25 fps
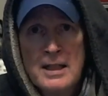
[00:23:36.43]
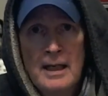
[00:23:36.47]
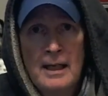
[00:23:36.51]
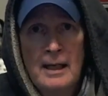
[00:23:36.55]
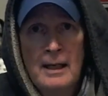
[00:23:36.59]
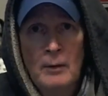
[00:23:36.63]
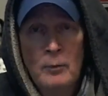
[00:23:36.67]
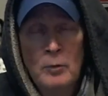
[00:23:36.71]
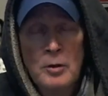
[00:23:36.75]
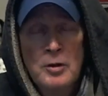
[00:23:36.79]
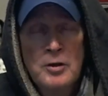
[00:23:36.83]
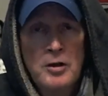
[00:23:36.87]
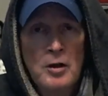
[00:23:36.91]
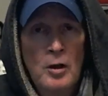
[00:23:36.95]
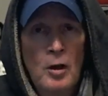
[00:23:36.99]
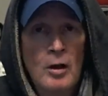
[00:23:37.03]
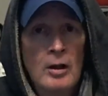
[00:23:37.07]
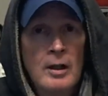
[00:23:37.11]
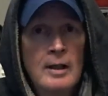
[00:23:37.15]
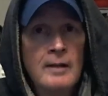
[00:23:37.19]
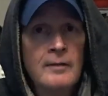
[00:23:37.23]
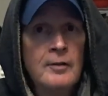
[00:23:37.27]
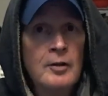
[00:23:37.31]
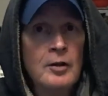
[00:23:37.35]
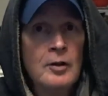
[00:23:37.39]
I wish
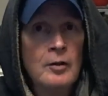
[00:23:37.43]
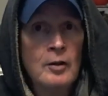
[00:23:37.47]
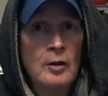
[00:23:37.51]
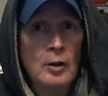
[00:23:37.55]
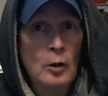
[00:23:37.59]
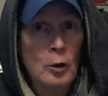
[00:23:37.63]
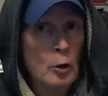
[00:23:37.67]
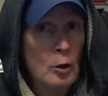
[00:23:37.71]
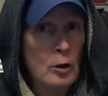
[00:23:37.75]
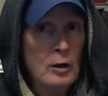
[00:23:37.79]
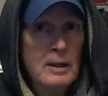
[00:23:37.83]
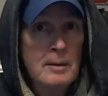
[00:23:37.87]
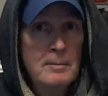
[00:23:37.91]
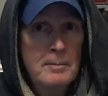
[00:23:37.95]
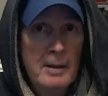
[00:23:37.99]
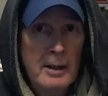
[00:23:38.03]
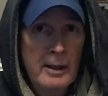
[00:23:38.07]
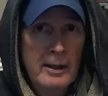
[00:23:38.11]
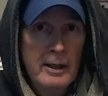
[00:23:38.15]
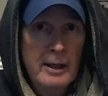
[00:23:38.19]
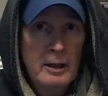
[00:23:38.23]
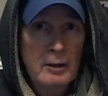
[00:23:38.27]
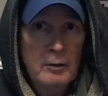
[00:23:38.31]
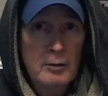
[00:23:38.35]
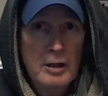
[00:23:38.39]
all of you an early
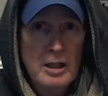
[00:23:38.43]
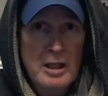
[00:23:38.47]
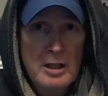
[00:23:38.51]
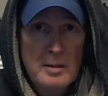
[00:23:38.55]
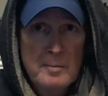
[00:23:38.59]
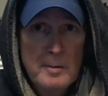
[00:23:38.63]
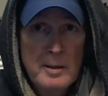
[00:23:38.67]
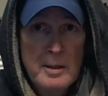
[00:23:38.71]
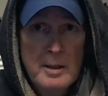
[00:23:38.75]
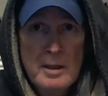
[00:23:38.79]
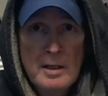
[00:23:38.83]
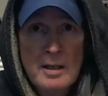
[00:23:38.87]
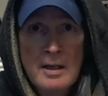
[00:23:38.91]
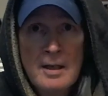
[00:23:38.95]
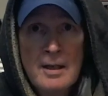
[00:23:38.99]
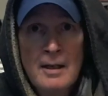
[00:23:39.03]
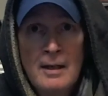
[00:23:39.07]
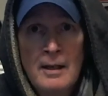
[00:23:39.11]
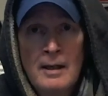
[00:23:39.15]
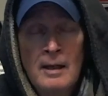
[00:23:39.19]
Merry Christmas.